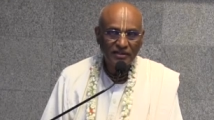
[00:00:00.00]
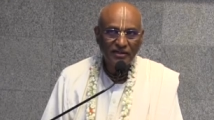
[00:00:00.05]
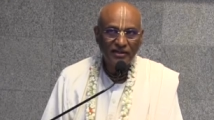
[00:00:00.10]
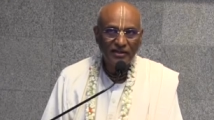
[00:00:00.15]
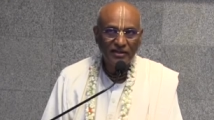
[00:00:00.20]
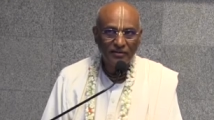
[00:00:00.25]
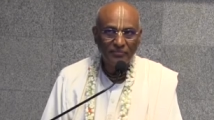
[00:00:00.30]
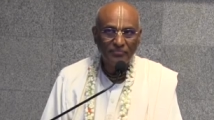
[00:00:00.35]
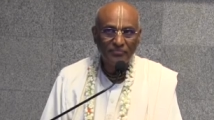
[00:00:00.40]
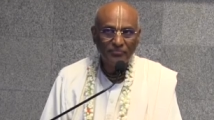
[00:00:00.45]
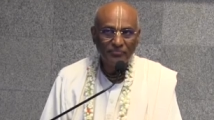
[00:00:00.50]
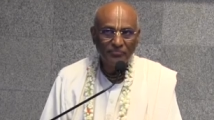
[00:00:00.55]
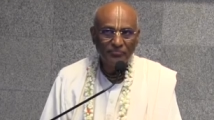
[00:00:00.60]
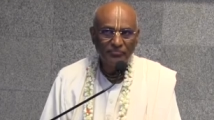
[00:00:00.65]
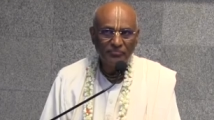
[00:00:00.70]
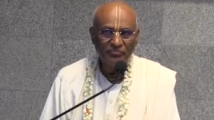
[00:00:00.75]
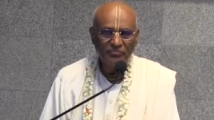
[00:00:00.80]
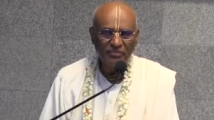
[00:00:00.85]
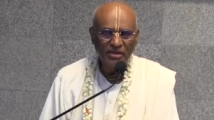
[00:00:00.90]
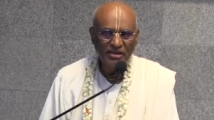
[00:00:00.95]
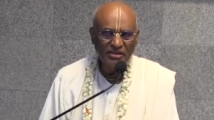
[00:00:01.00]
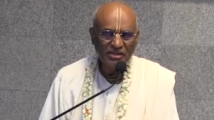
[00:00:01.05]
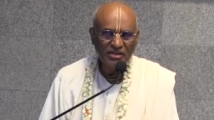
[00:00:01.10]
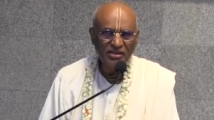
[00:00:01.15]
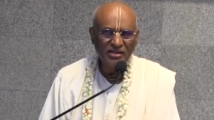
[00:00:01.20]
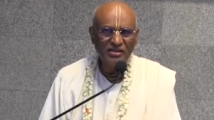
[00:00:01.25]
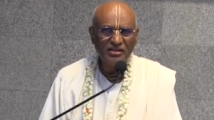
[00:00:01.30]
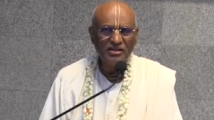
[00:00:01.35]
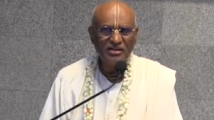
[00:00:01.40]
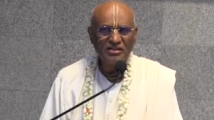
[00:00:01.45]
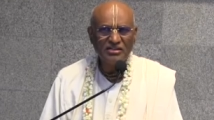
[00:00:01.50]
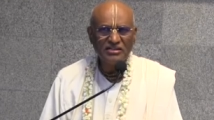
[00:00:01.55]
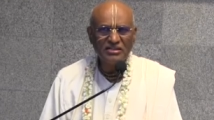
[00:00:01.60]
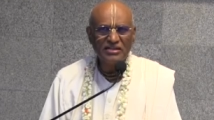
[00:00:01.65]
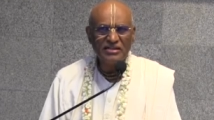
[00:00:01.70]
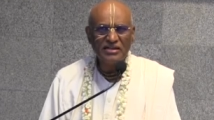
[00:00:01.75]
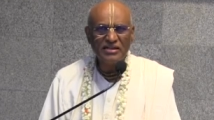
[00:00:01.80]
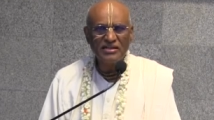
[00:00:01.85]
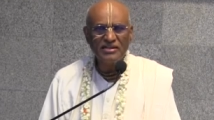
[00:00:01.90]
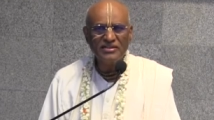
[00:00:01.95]
uh, material
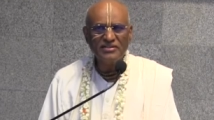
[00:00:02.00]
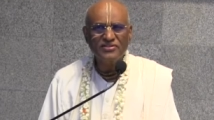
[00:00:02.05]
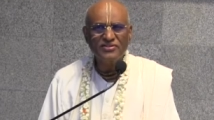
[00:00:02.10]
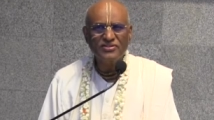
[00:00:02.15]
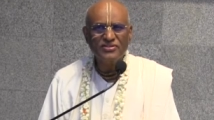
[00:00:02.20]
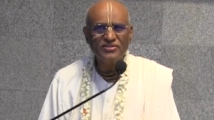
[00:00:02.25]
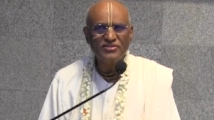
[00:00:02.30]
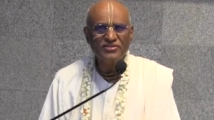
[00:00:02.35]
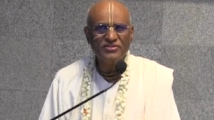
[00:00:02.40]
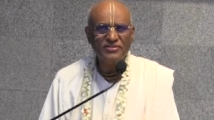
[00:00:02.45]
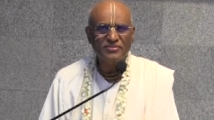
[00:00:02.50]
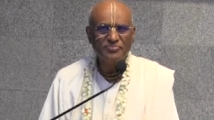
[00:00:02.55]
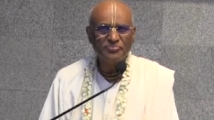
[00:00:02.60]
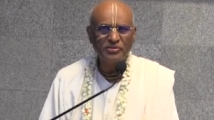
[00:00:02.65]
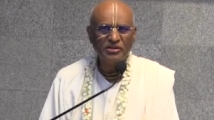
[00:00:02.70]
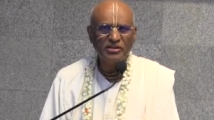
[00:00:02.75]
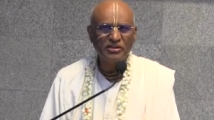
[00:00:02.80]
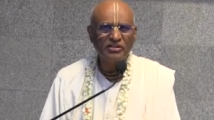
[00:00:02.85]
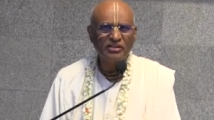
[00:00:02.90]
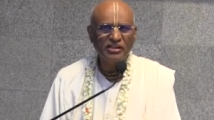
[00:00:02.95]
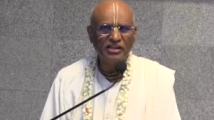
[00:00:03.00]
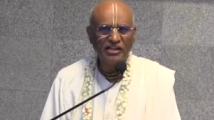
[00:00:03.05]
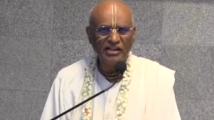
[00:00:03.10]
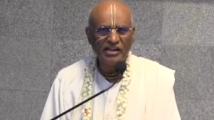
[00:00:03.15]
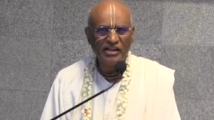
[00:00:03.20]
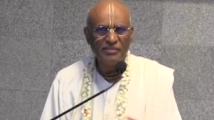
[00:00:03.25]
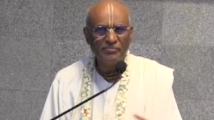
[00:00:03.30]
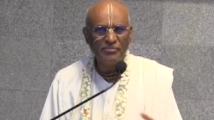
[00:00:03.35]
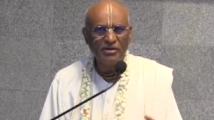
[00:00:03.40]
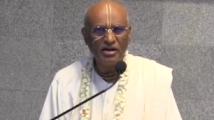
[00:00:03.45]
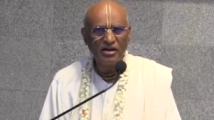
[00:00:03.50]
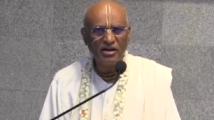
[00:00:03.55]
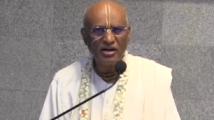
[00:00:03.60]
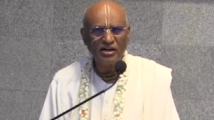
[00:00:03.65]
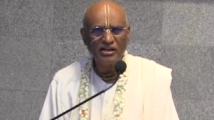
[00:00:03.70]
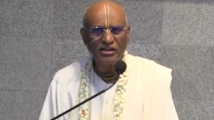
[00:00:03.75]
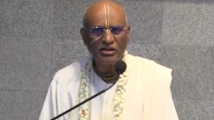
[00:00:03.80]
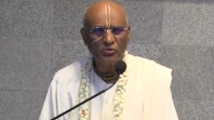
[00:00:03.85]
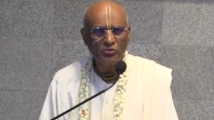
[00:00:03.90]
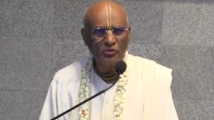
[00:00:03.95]
energy is Prakriti,
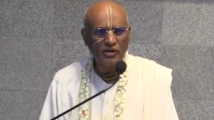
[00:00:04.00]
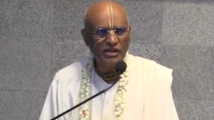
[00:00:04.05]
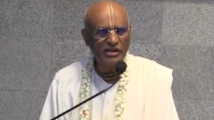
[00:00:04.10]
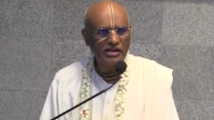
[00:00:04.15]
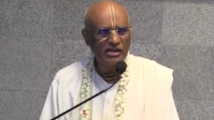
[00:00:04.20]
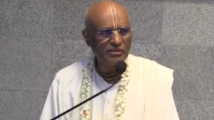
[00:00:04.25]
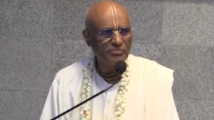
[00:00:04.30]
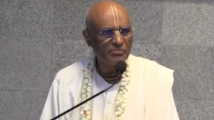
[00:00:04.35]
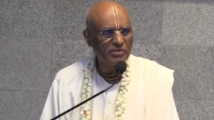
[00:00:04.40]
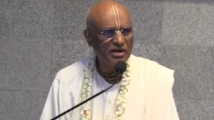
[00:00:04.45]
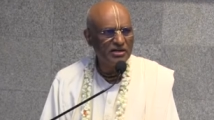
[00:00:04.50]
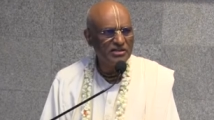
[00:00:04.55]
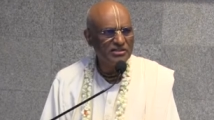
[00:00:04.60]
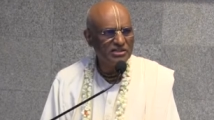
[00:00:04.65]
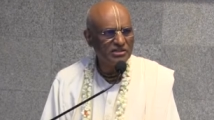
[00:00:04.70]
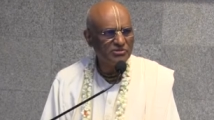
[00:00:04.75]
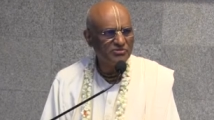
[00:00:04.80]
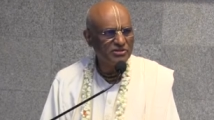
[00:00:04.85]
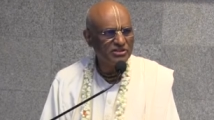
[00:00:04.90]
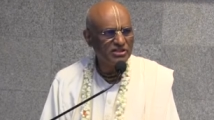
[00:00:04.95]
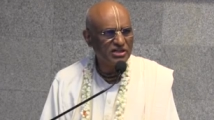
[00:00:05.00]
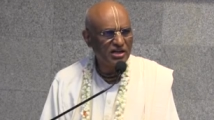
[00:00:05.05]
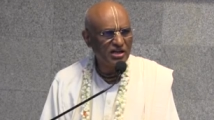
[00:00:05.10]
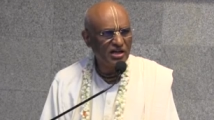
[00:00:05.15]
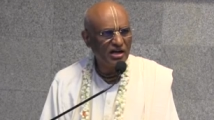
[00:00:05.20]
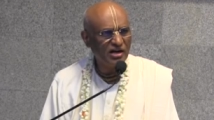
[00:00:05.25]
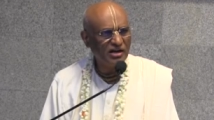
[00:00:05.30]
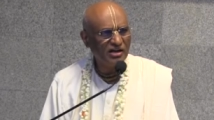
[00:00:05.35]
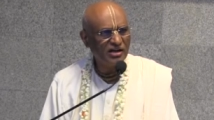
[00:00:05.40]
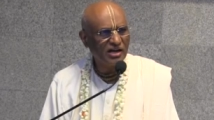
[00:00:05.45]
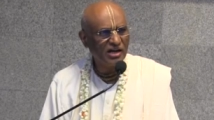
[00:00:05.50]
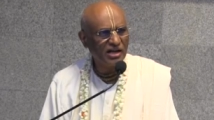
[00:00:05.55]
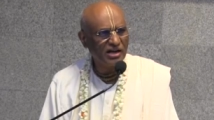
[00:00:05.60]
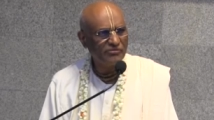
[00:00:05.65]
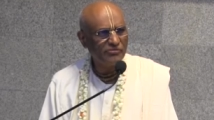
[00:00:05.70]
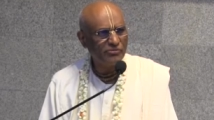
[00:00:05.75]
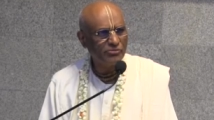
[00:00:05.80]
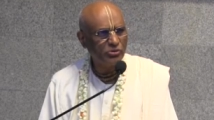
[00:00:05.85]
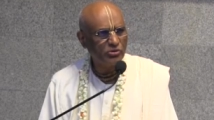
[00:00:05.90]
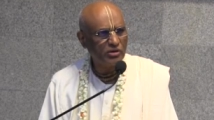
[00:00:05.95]
kriyamanani, gune karmani sarvasha,
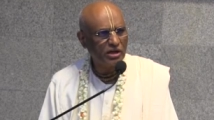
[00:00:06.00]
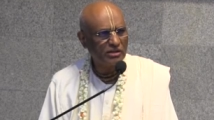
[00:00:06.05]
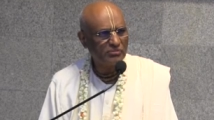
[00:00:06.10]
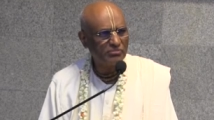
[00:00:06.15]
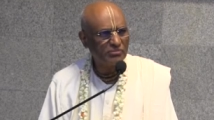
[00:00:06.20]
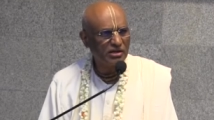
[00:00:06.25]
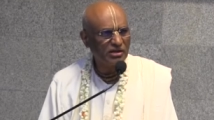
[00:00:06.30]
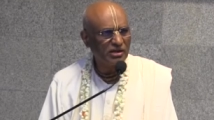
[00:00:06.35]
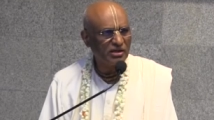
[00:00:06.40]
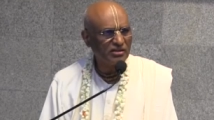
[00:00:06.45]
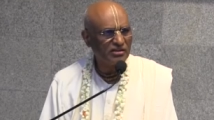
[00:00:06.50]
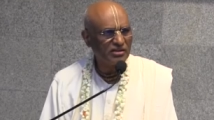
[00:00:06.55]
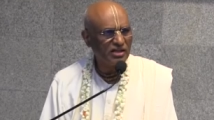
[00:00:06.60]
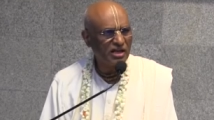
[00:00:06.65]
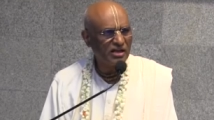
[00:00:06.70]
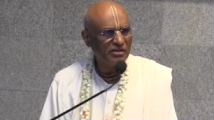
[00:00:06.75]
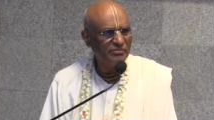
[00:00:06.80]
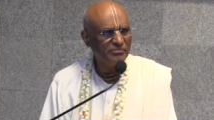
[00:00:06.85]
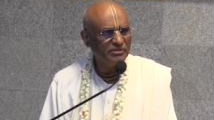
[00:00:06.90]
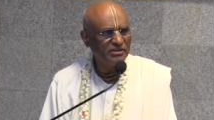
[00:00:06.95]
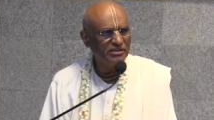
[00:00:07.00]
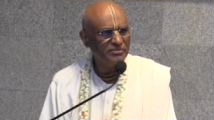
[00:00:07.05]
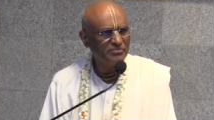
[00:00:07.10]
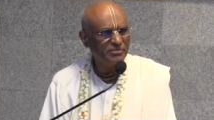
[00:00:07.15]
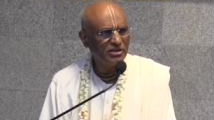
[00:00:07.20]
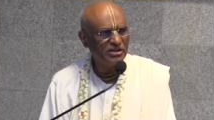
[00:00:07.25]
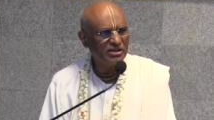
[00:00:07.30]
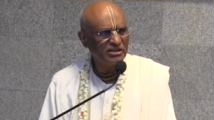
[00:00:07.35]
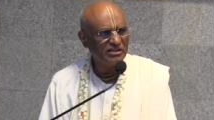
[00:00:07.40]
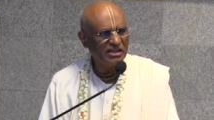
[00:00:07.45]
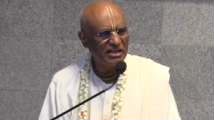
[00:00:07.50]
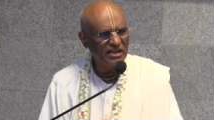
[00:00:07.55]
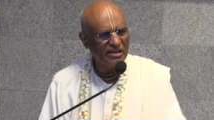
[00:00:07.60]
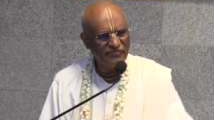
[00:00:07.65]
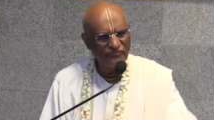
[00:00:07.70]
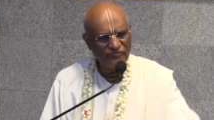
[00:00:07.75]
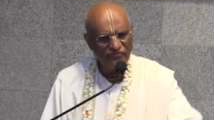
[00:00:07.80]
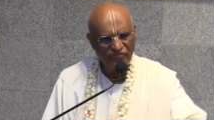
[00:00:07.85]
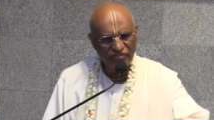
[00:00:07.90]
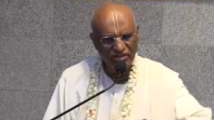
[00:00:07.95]
ahankara vimudatma kartaham iti manyati.
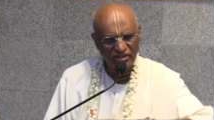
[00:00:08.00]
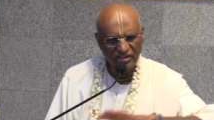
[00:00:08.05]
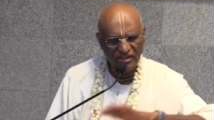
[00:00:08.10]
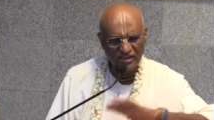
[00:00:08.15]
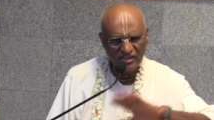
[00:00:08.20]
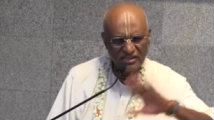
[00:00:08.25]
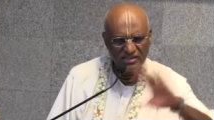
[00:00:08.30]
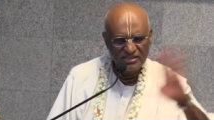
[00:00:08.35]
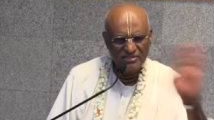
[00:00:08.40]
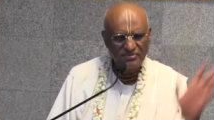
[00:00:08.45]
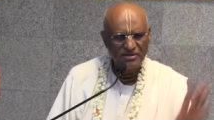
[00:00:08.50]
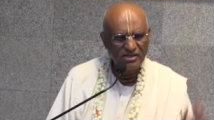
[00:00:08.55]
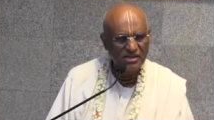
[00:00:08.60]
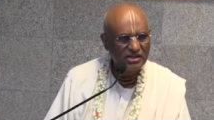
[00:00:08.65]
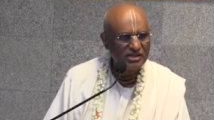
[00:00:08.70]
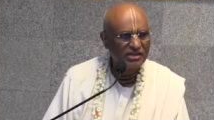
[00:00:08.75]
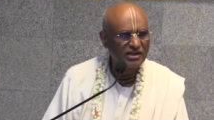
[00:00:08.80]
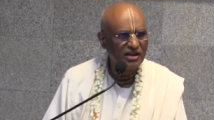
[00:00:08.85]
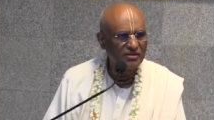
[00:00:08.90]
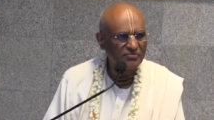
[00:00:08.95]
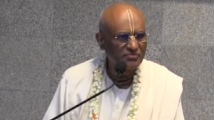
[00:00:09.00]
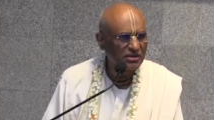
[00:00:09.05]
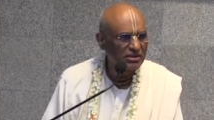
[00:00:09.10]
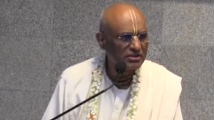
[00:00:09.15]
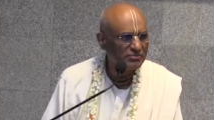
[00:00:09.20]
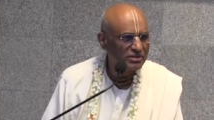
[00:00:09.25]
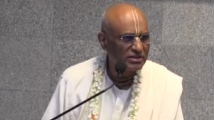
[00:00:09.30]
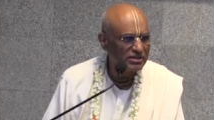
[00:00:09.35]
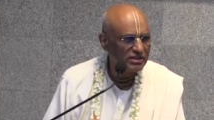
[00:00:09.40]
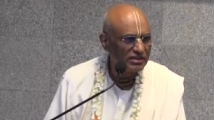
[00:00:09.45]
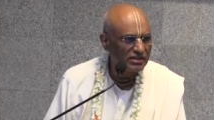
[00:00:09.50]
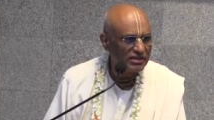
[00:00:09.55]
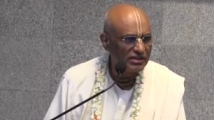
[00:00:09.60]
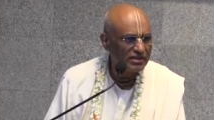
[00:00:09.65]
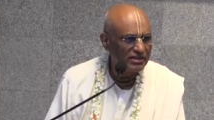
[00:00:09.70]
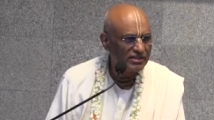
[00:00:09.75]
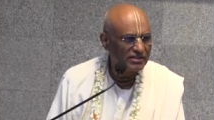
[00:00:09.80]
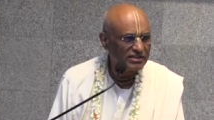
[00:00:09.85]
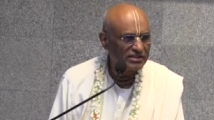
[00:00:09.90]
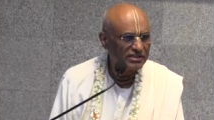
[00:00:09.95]
Everything is being done by the material
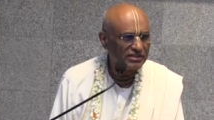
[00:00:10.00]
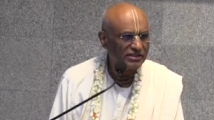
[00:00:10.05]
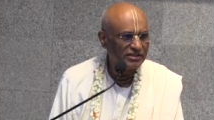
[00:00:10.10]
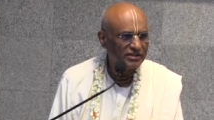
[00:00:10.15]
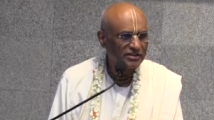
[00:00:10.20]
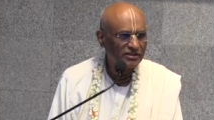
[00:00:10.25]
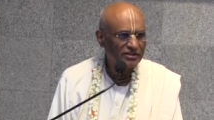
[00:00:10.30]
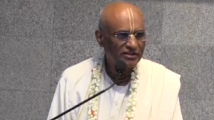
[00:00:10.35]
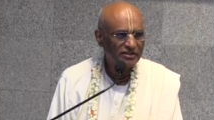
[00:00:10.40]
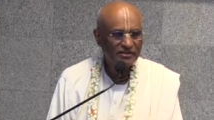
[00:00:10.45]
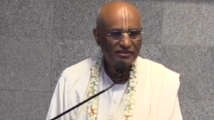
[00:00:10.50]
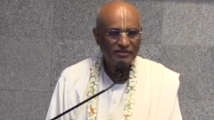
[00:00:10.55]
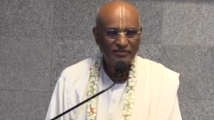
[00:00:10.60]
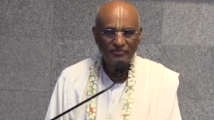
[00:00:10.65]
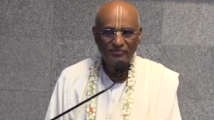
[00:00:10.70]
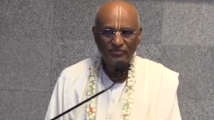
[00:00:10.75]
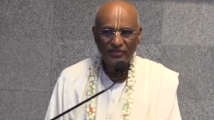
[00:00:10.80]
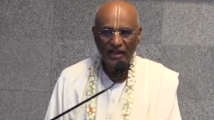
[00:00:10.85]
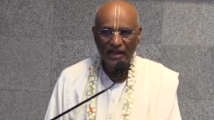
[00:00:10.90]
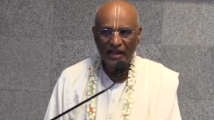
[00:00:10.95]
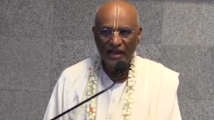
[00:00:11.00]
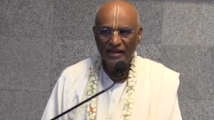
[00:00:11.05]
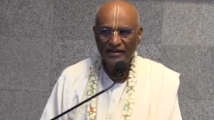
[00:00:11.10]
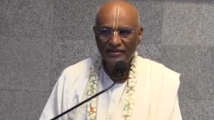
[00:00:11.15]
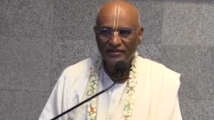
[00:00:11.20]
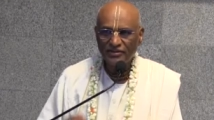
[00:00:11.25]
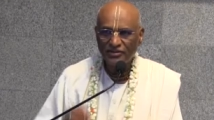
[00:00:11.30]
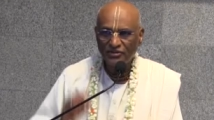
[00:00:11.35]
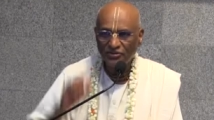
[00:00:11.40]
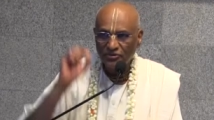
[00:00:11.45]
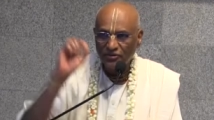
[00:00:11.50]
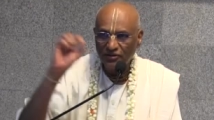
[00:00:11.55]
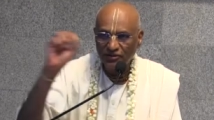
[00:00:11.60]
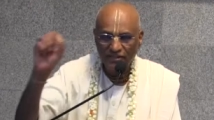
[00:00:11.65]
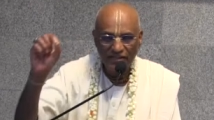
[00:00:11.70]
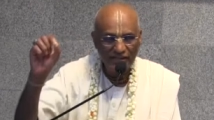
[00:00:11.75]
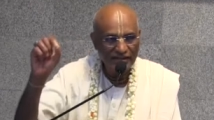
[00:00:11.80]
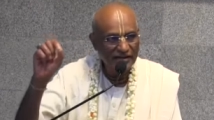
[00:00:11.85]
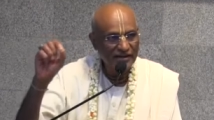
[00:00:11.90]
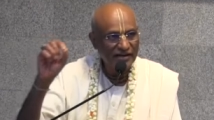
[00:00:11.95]
energy. And you are
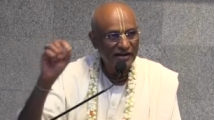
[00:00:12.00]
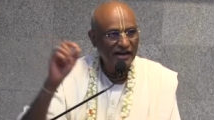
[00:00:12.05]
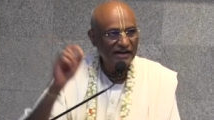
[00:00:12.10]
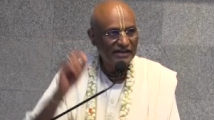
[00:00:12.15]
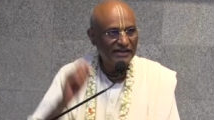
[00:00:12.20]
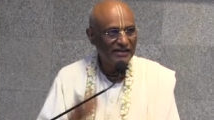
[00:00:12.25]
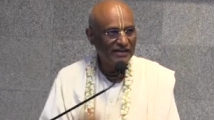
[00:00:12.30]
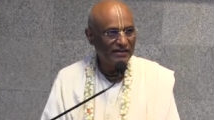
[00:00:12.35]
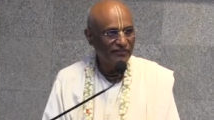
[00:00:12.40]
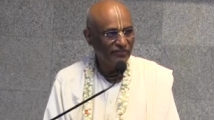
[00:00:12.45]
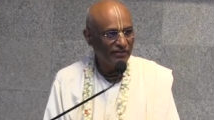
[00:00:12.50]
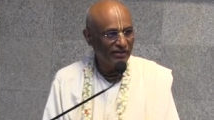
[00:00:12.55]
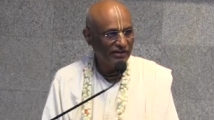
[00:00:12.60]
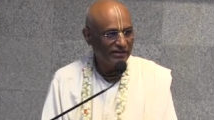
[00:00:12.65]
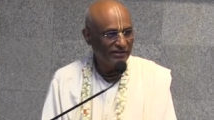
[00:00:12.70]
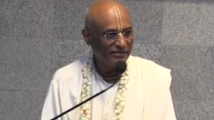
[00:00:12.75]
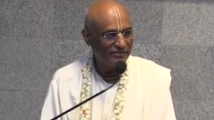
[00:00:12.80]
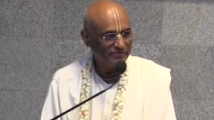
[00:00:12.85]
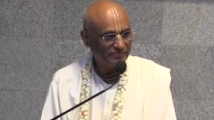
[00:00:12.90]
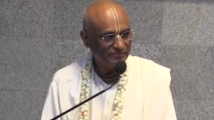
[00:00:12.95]
there and identifying.